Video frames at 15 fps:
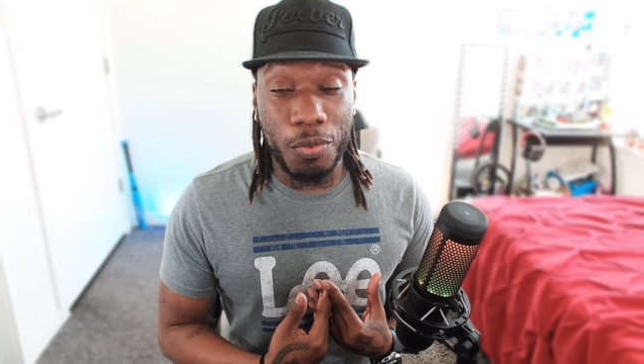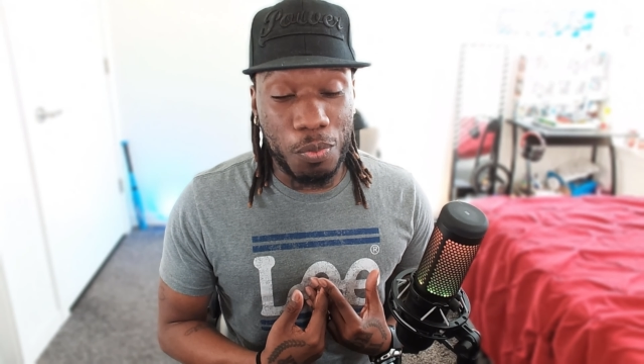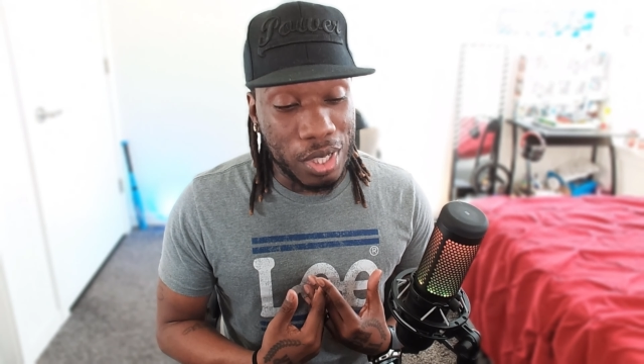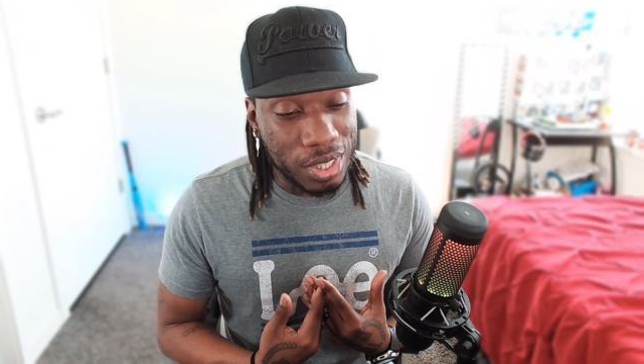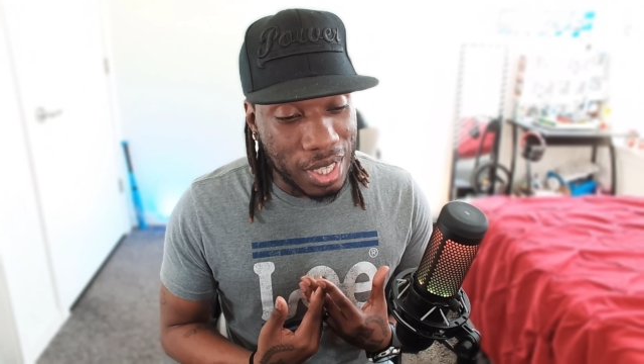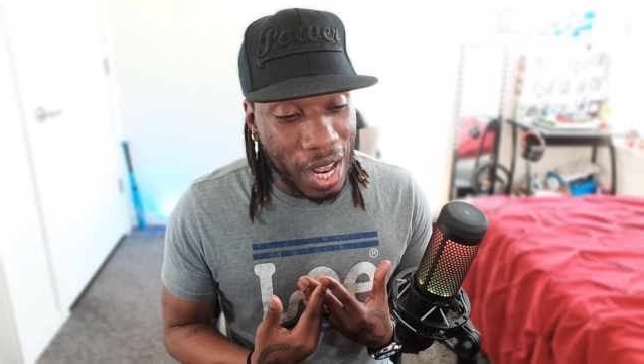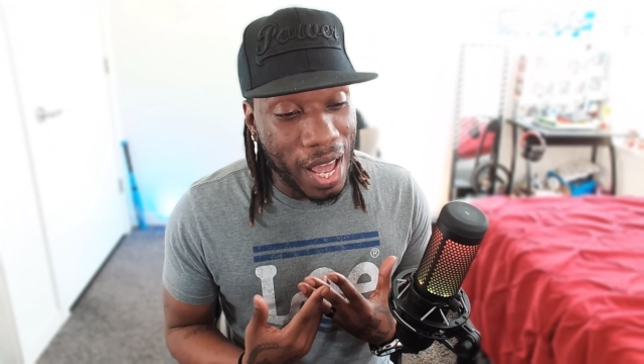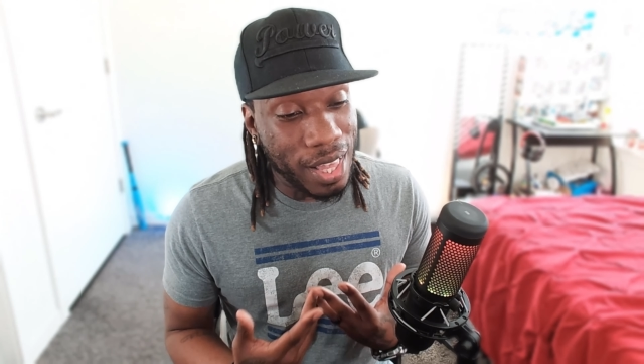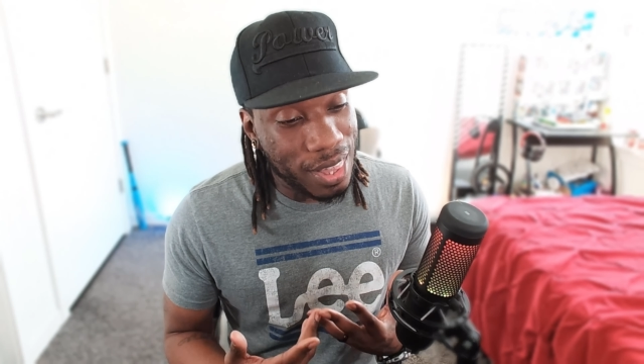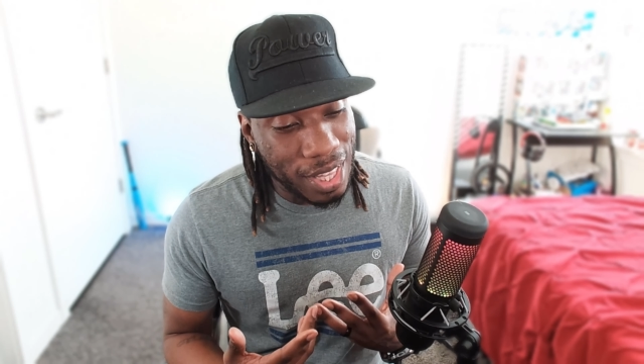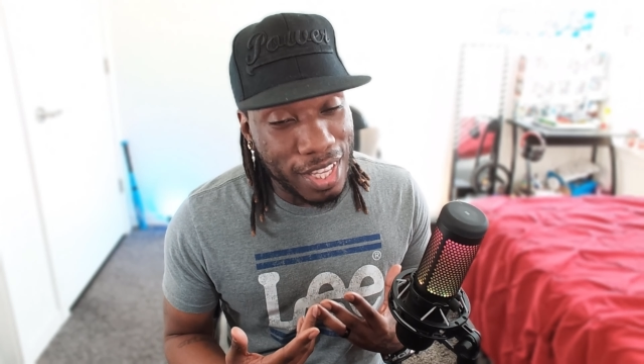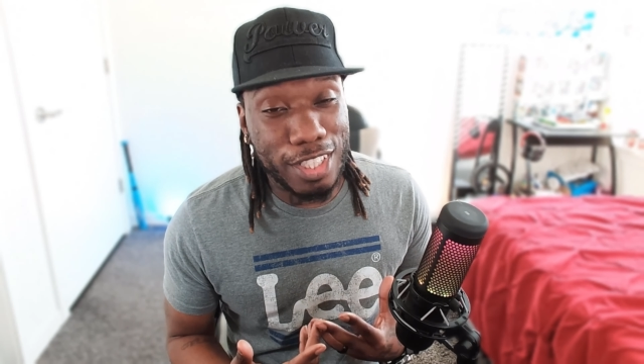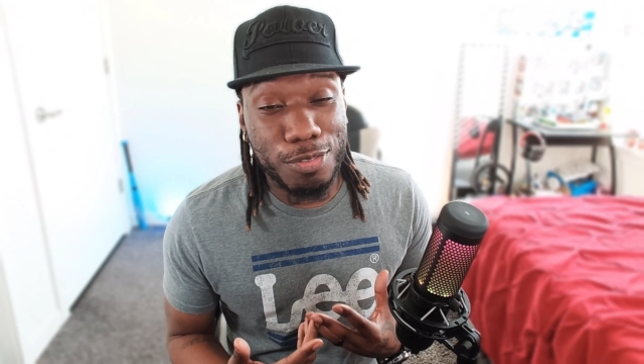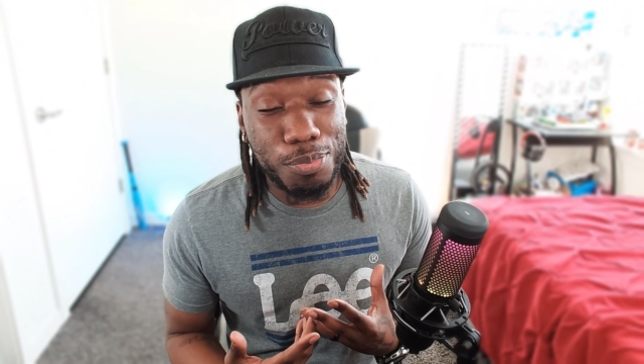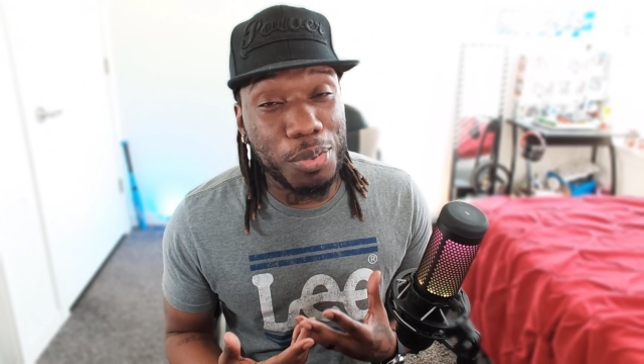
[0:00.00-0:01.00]
which I
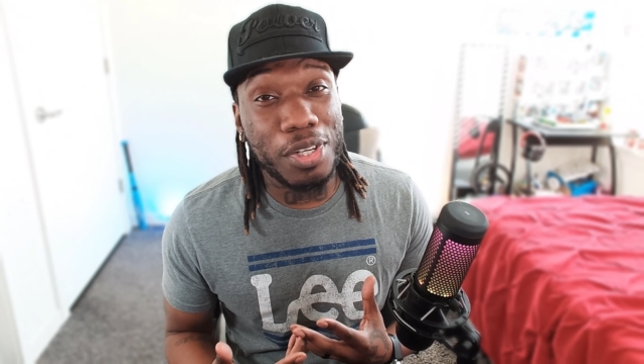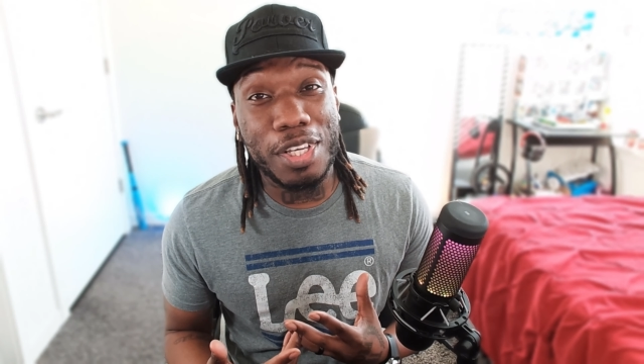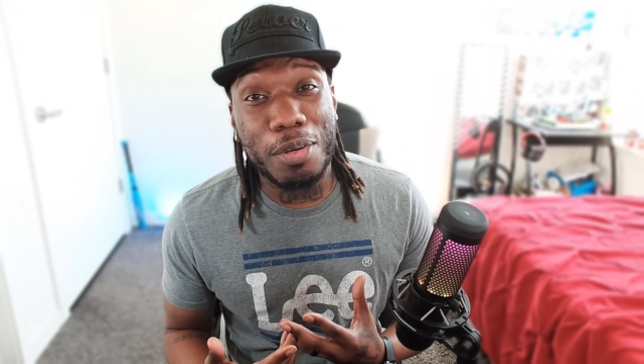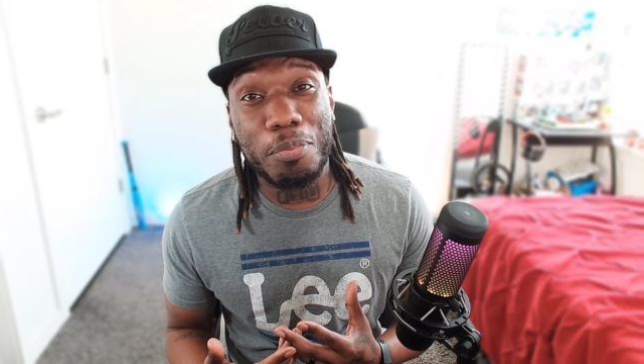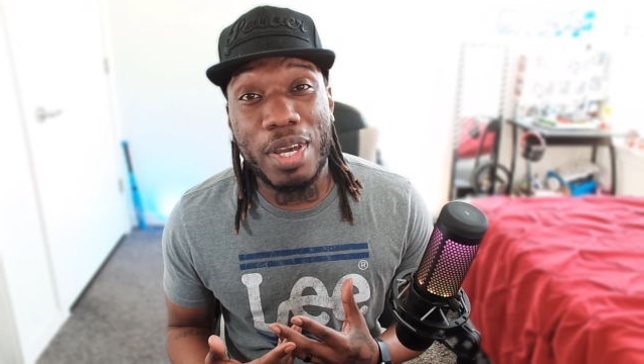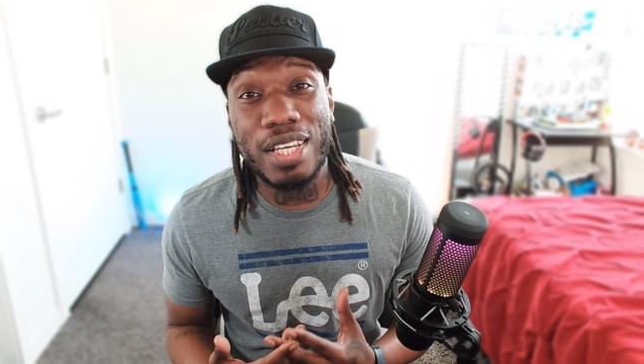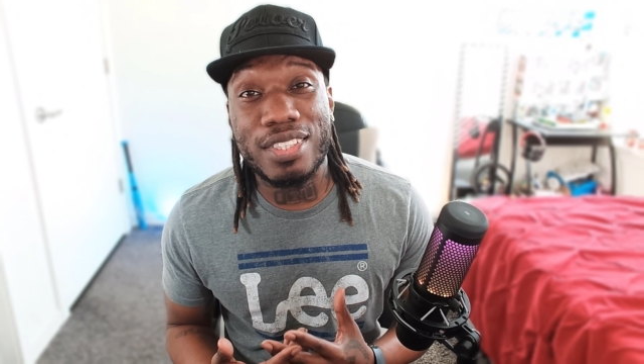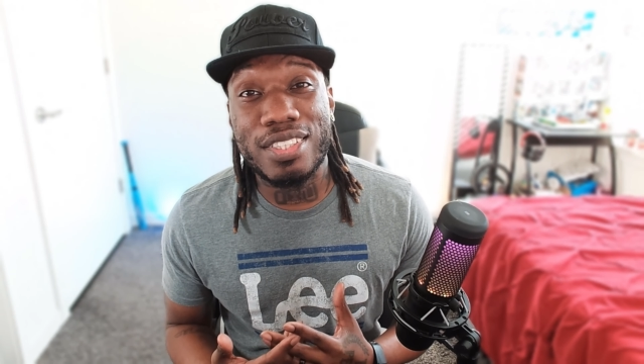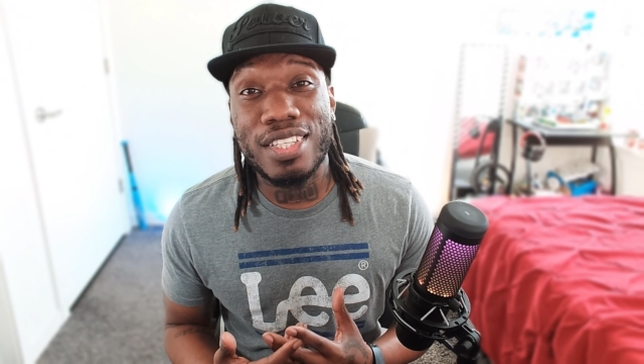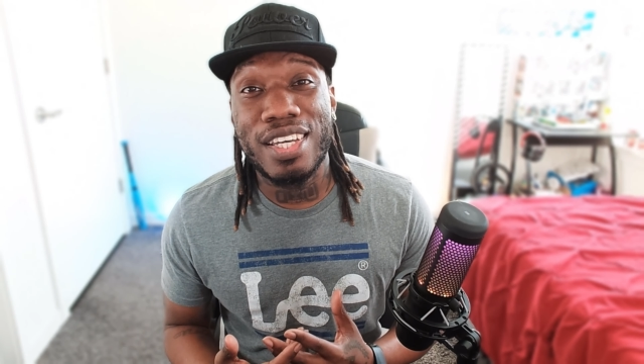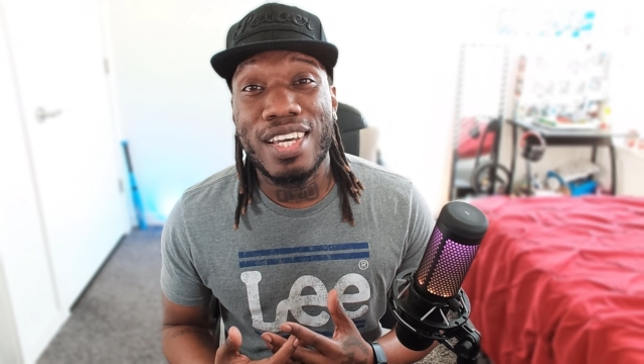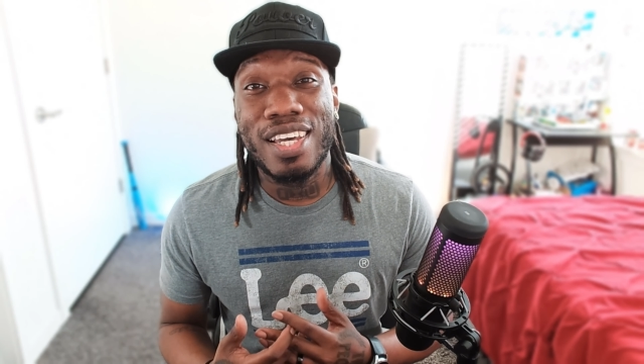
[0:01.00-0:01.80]
think is pretty amazing.